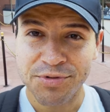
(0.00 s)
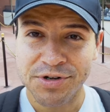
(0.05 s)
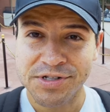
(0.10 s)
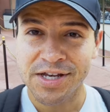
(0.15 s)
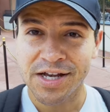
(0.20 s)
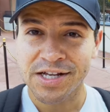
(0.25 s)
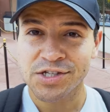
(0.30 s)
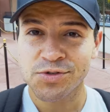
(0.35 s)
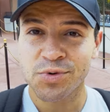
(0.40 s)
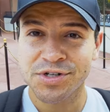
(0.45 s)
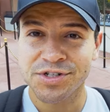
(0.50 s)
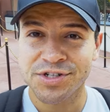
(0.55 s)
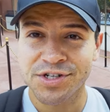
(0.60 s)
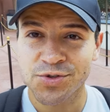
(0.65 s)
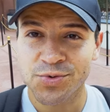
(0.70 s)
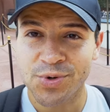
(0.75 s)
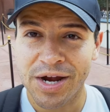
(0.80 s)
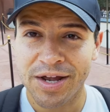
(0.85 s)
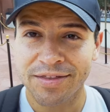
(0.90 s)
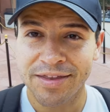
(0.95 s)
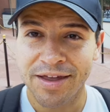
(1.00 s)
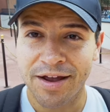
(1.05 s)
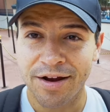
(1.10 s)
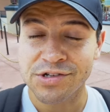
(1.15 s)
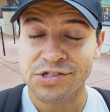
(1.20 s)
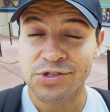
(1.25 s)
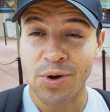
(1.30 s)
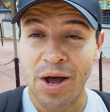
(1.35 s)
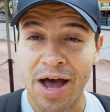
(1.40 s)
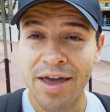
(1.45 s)
Presents, which is right there.
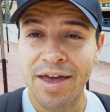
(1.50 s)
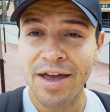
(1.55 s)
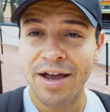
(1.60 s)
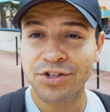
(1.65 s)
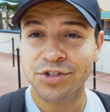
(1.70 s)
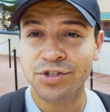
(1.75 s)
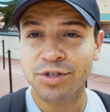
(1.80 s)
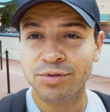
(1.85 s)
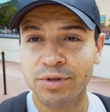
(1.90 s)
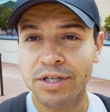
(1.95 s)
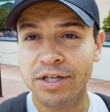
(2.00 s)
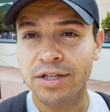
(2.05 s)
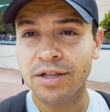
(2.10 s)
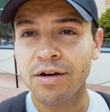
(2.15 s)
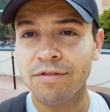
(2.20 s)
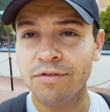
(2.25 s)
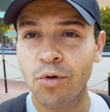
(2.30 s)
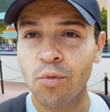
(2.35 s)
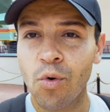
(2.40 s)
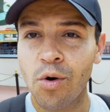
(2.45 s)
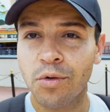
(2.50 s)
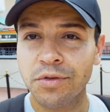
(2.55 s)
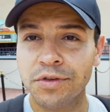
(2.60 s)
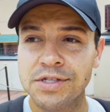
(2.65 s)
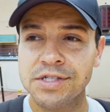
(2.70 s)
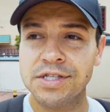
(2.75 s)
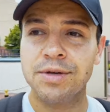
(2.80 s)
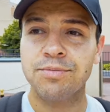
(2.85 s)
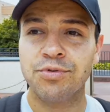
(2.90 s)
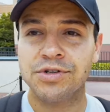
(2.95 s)
So I actually really love the Walt
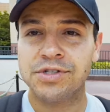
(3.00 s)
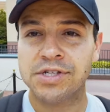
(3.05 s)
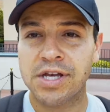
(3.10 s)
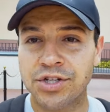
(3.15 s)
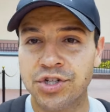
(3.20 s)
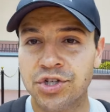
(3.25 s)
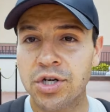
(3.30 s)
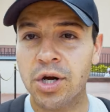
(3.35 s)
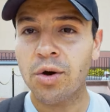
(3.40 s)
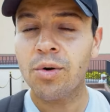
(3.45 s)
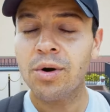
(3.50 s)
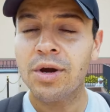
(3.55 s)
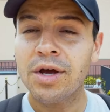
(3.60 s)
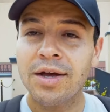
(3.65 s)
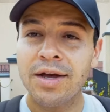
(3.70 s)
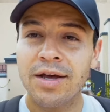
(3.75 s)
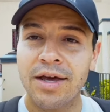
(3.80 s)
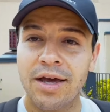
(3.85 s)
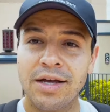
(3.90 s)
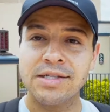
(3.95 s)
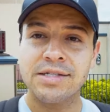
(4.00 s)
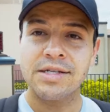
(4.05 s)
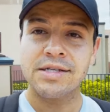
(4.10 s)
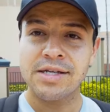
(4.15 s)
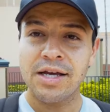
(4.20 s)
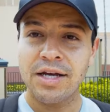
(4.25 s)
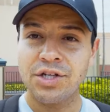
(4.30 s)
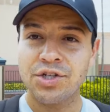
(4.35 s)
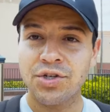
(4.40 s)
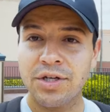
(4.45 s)
Disney Presents show. It's
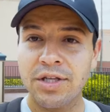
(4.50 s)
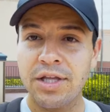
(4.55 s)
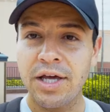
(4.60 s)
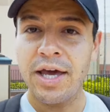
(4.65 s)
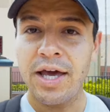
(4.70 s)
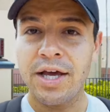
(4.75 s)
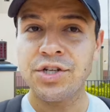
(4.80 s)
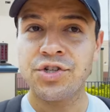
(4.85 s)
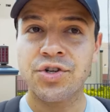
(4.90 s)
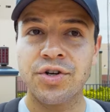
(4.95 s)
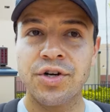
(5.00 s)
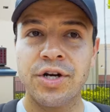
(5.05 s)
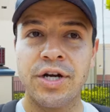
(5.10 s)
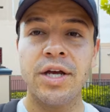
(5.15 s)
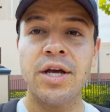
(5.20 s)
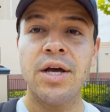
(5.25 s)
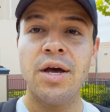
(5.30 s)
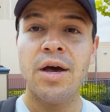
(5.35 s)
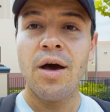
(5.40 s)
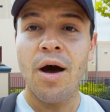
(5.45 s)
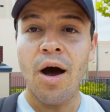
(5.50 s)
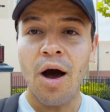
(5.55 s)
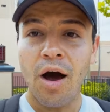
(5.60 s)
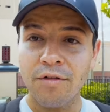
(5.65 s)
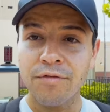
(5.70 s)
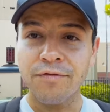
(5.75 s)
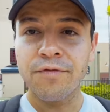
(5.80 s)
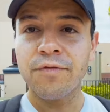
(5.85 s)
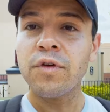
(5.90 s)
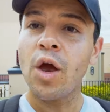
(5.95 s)
essentially the history
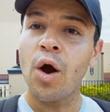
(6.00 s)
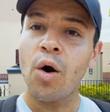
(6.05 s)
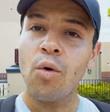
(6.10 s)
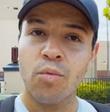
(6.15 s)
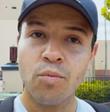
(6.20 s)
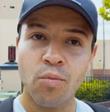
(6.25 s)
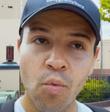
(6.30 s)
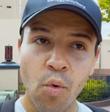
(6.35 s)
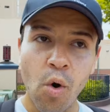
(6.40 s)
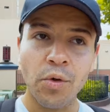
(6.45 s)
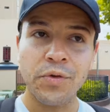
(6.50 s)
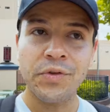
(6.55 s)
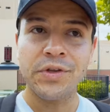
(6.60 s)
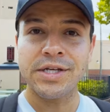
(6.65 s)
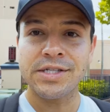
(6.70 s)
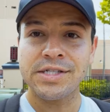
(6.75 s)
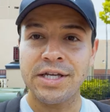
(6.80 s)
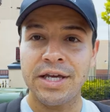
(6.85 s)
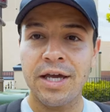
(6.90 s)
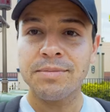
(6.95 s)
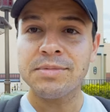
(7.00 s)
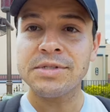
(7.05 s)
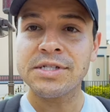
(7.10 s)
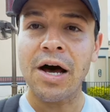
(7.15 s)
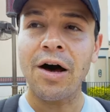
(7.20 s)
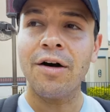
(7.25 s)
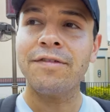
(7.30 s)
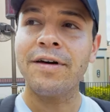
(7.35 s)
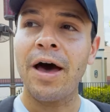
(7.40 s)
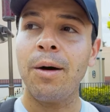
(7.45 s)
of Walt Disney
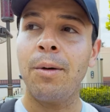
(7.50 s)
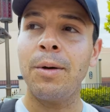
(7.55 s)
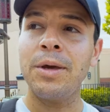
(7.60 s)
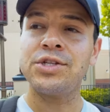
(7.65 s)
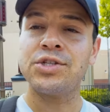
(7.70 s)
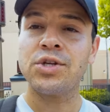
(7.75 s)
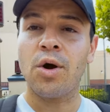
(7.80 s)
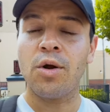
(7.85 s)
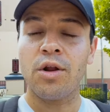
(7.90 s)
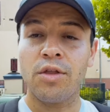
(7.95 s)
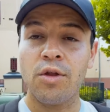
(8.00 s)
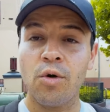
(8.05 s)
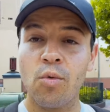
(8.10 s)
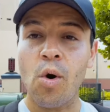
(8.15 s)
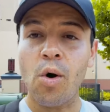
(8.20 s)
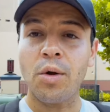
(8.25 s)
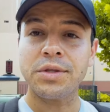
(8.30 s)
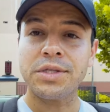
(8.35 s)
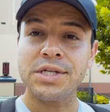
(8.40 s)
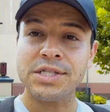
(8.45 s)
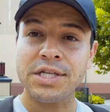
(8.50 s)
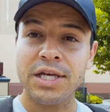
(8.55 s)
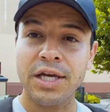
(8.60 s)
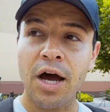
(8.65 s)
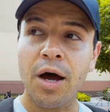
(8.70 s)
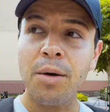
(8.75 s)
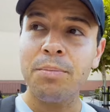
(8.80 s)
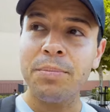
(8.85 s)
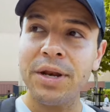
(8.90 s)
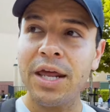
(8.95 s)
himself, how he started the Walt Disney
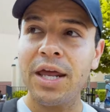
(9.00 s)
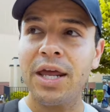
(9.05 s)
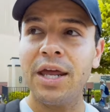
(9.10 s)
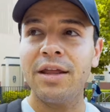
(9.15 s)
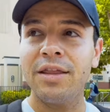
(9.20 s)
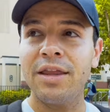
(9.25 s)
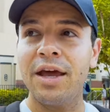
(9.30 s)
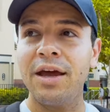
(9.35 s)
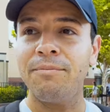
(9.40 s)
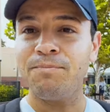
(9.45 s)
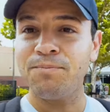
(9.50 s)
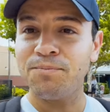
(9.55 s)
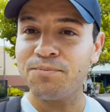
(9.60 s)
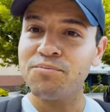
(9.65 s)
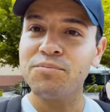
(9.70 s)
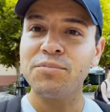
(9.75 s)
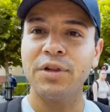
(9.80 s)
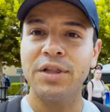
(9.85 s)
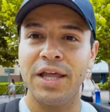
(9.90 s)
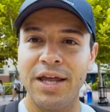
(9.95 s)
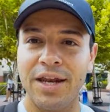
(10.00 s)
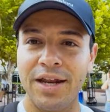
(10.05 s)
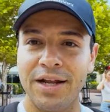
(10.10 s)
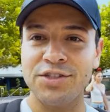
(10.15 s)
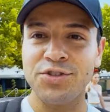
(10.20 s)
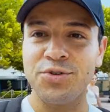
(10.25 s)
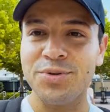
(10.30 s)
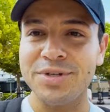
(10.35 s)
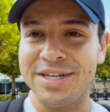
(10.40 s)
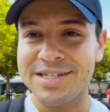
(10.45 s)
Company and then leading
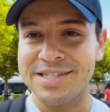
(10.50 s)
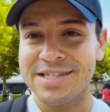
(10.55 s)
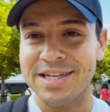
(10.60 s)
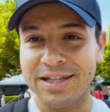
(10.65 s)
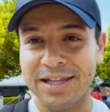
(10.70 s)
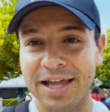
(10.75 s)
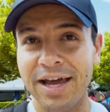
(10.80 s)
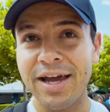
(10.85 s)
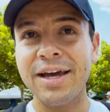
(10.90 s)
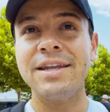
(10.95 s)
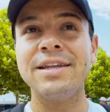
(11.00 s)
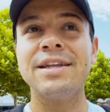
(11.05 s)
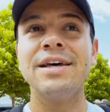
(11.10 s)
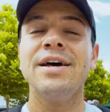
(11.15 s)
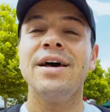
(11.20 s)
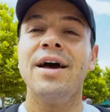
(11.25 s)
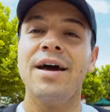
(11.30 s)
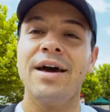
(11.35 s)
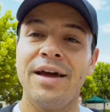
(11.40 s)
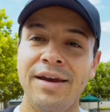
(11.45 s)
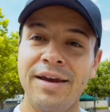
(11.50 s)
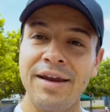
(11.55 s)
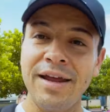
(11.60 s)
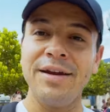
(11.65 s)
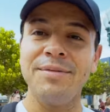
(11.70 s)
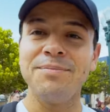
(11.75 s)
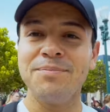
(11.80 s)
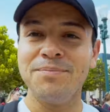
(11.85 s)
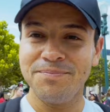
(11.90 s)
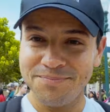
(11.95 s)
to Disneyland and
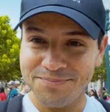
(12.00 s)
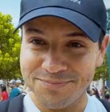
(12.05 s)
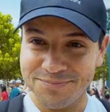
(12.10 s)
then